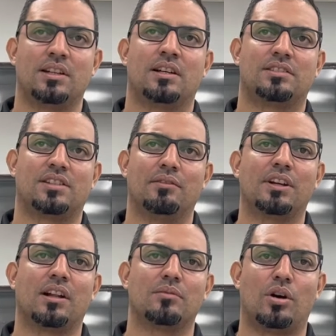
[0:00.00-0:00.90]

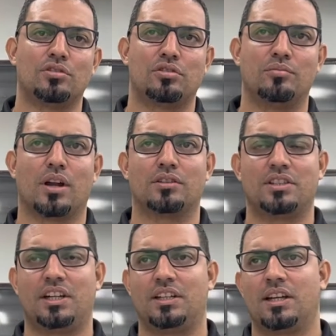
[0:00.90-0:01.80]
cervical motion
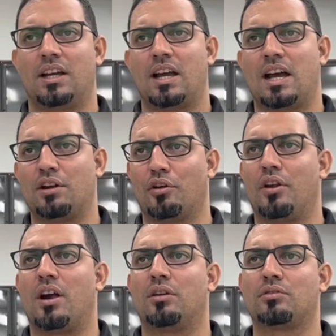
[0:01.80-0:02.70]
velocity, and
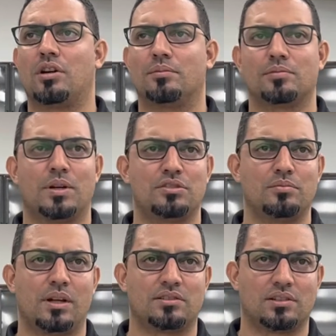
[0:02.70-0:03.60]
other outcomes
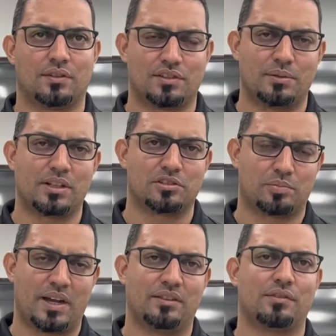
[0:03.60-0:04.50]
measurements of cervical
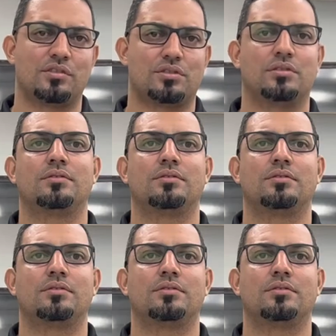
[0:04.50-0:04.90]
spine function.